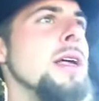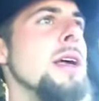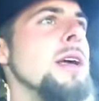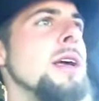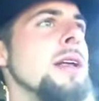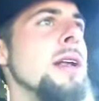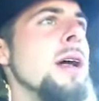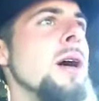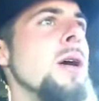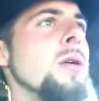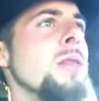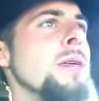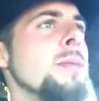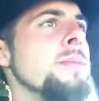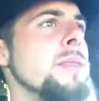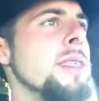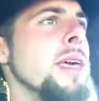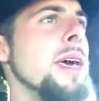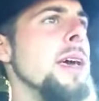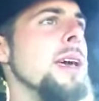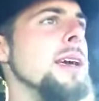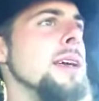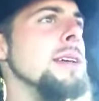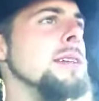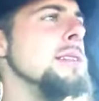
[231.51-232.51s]
You know, them
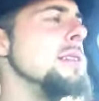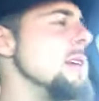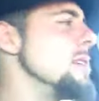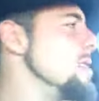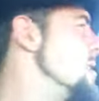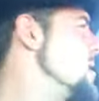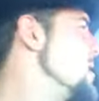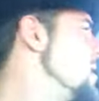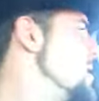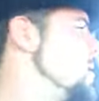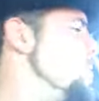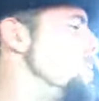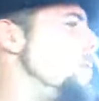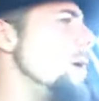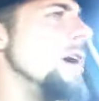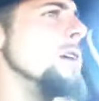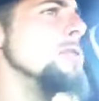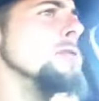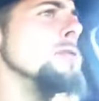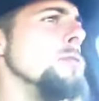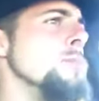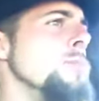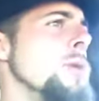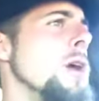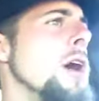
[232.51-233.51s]
things that the
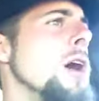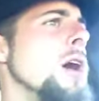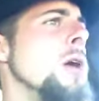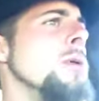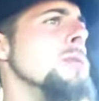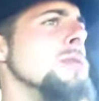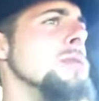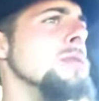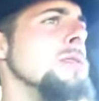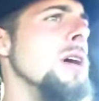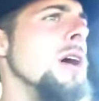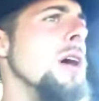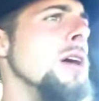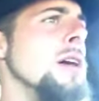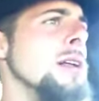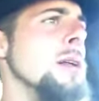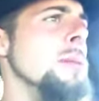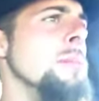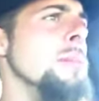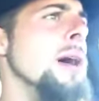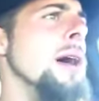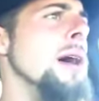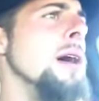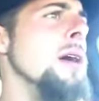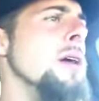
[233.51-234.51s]
Apostle Paul was talking
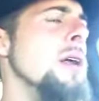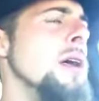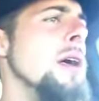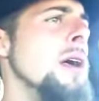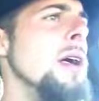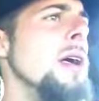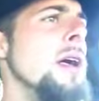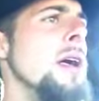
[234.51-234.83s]
about